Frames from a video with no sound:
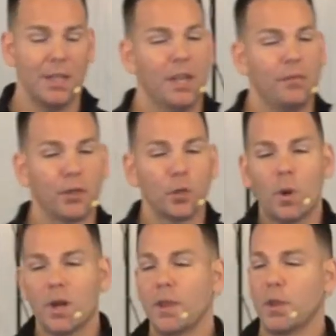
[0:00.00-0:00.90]
If you're
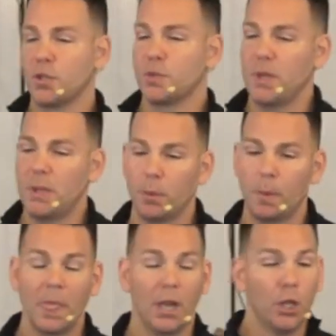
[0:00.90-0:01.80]
one of those
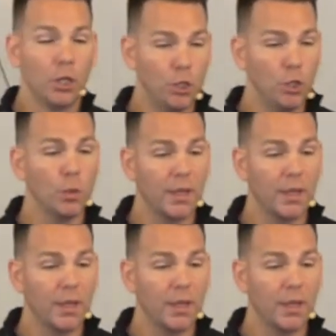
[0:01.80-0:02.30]
people, you